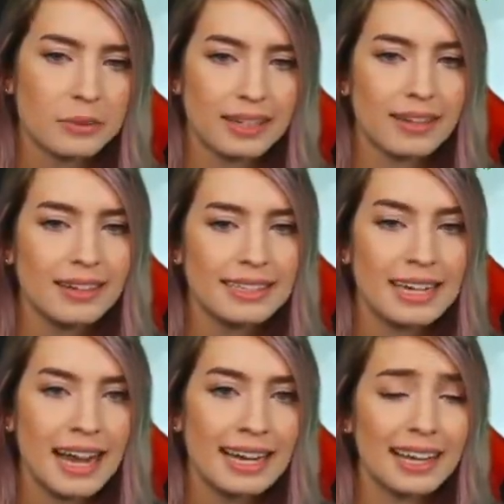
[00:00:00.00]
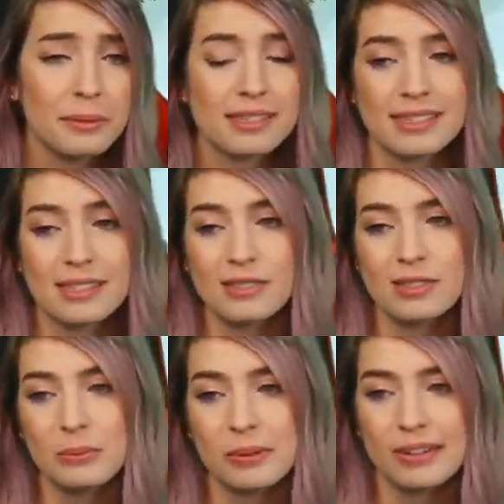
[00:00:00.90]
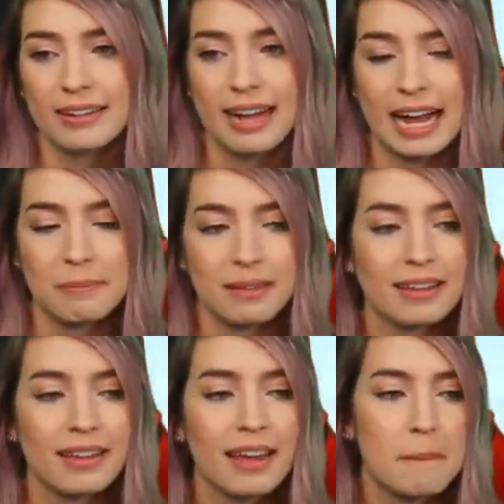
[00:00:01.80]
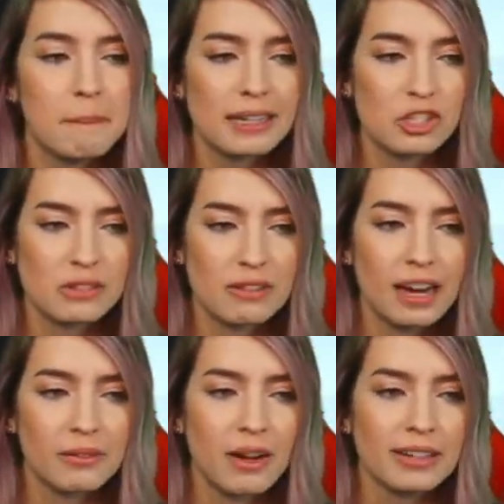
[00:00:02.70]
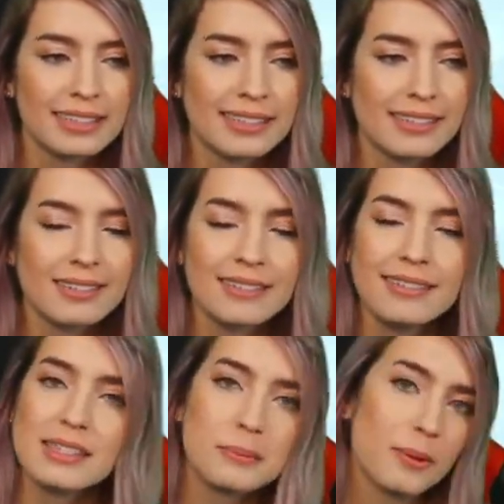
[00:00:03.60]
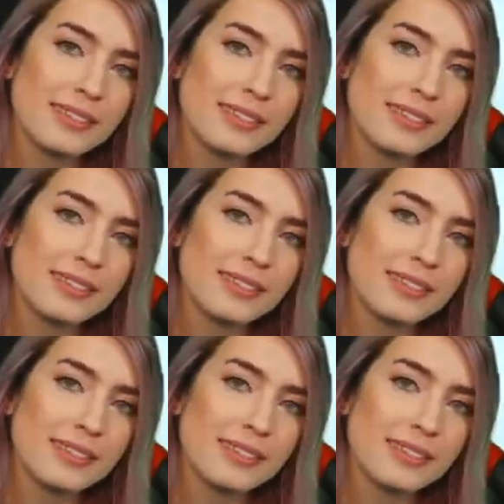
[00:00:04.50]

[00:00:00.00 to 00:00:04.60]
got Undyne, I was still super happy. But it's just ironic. It's all supports